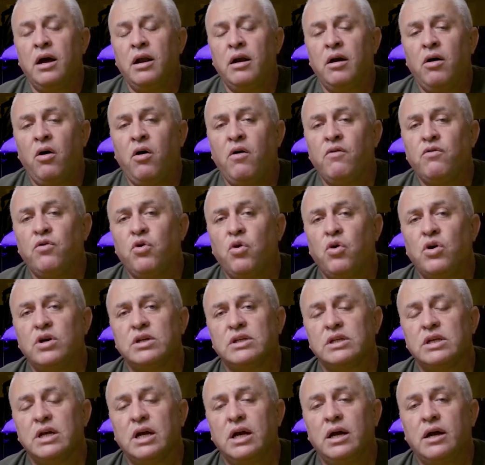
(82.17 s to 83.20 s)
Of
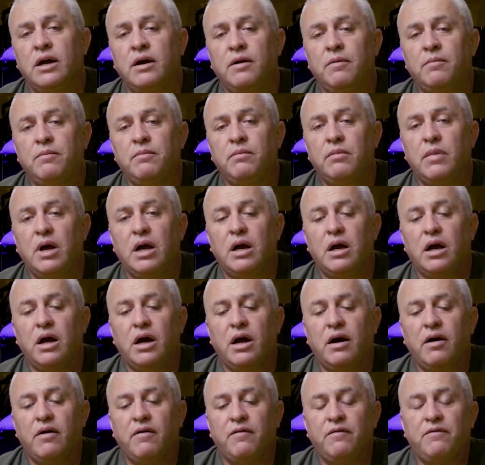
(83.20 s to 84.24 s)
course,
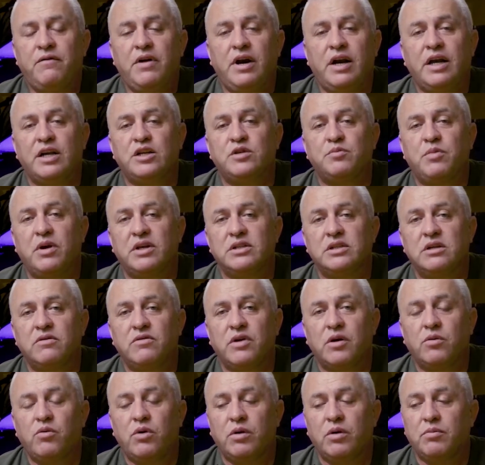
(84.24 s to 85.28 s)
very expensive
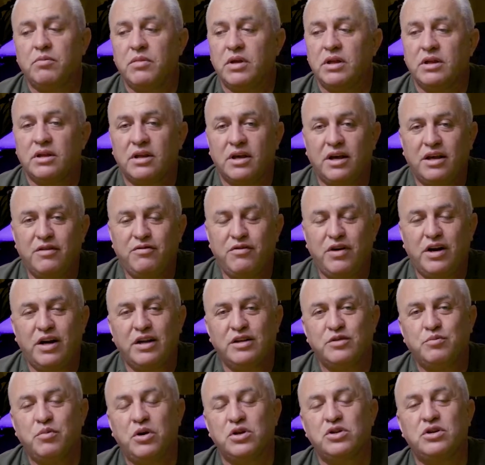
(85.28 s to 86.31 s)
equipment and very
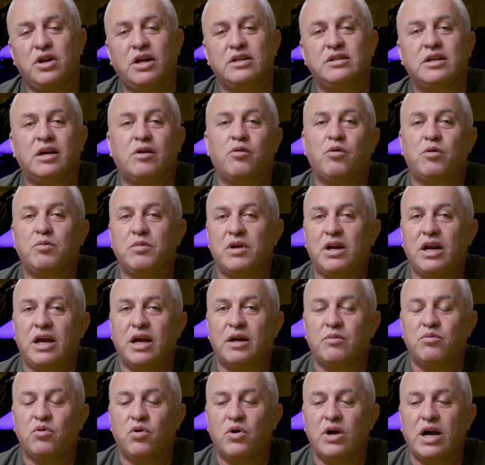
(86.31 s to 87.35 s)
specialized equipment
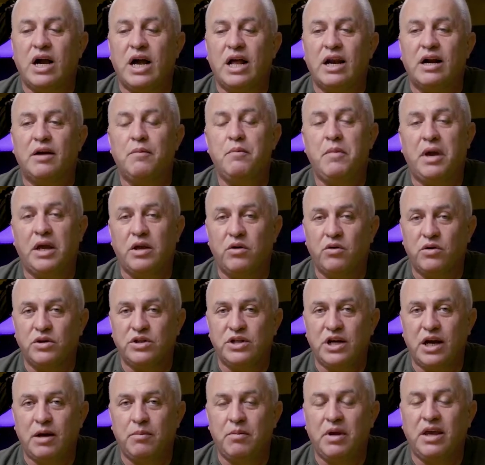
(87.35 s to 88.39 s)
like Broncolor make your
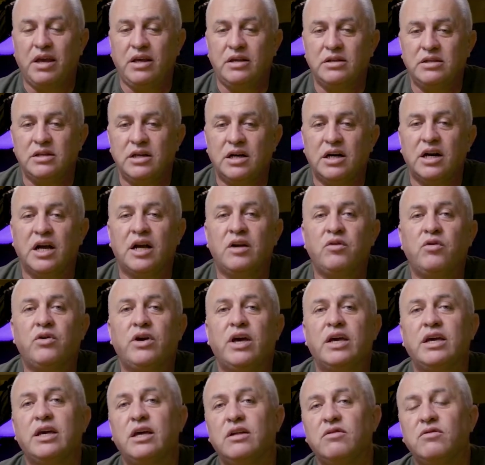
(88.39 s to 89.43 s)
job easier, and you
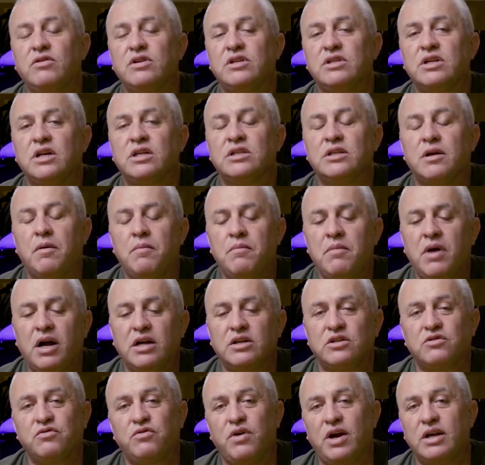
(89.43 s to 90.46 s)
can get results
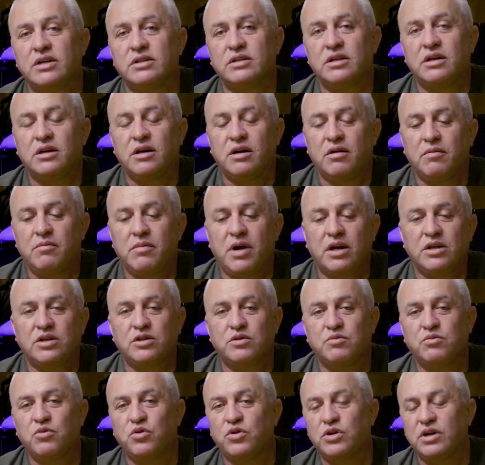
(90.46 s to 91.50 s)
much faster, much
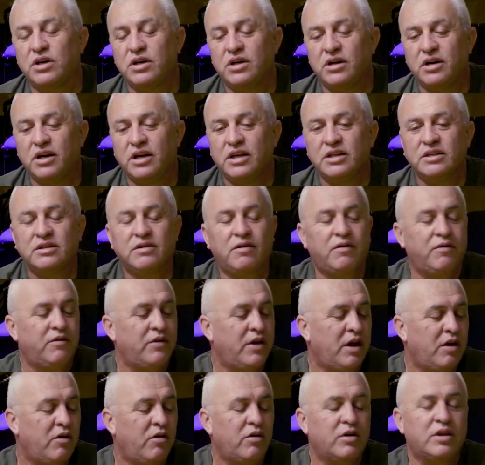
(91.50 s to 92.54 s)
smoother.
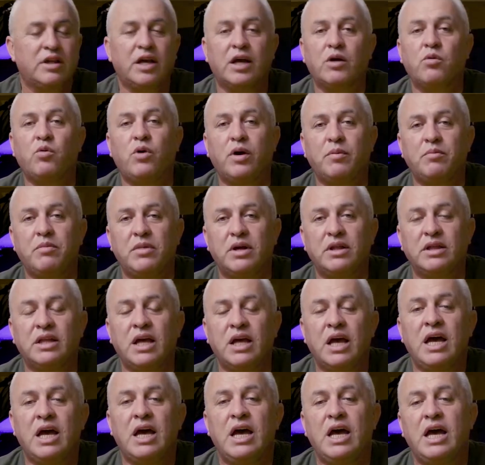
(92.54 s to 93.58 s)
The equipment
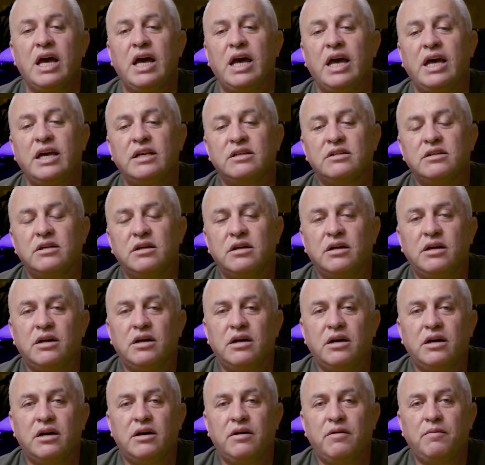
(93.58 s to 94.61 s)
is
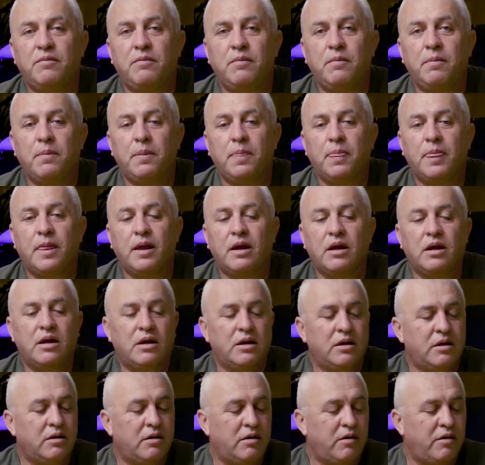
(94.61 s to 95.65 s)

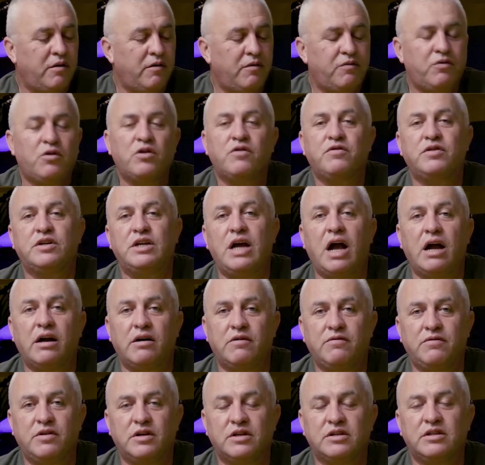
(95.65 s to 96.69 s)
for
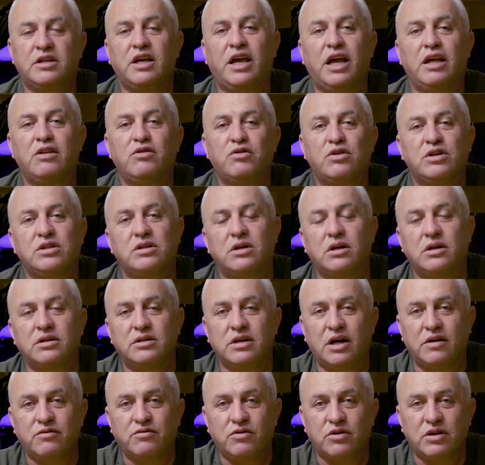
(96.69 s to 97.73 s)
photographers. The end results
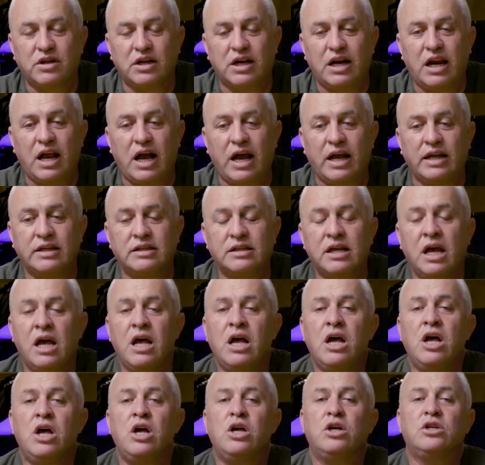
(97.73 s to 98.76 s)
are for the clients.
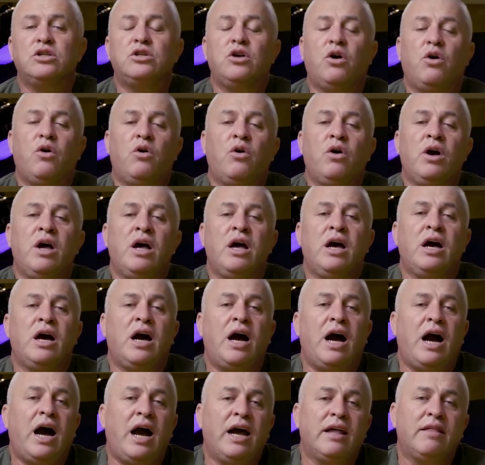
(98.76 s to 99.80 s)
So
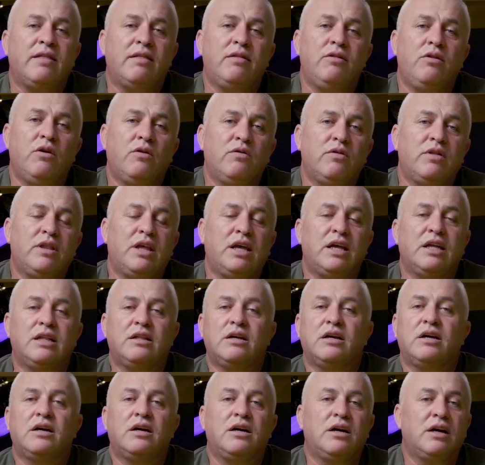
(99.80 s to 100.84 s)
I don't think
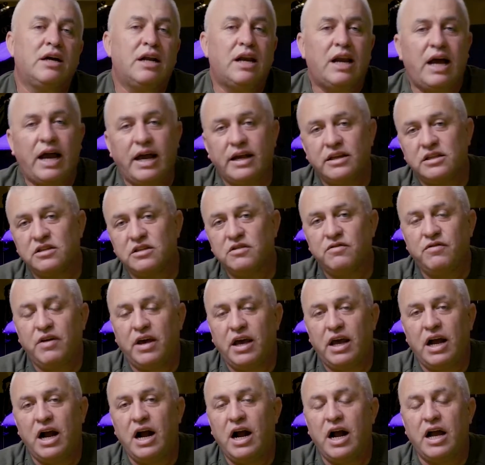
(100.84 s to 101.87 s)
that the clients, they
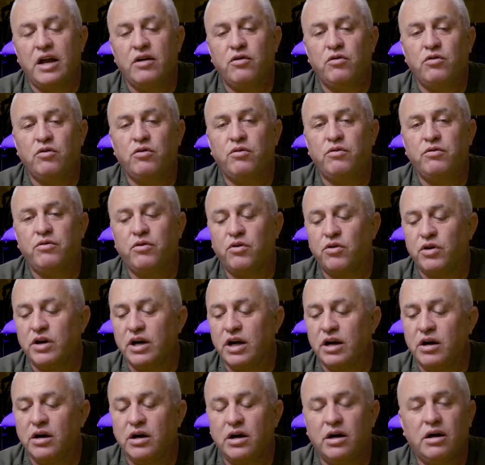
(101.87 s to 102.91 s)
hire you for
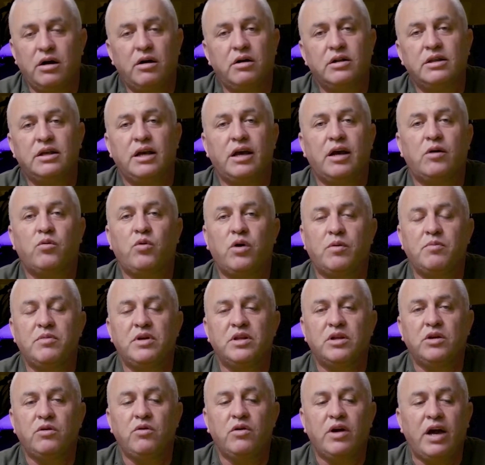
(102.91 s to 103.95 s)
the
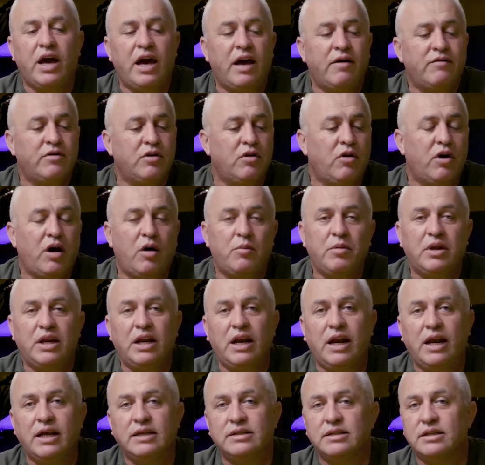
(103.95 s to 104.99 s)
equipment you have, how many
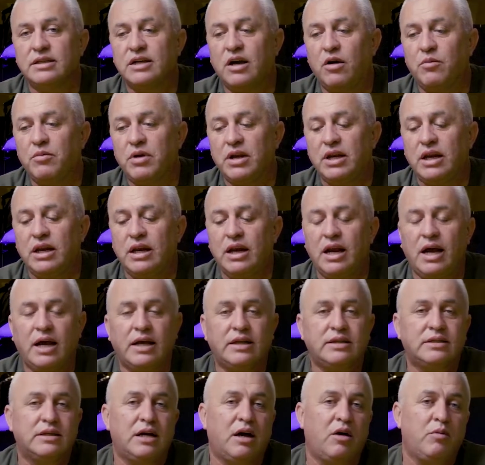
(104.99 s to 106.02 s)
lenses, how many
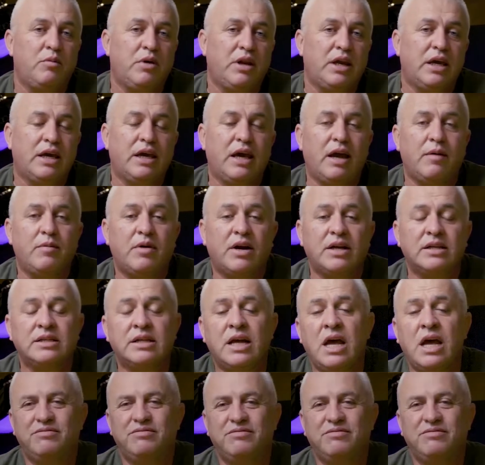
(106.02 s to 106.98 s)
lights, how many cameras.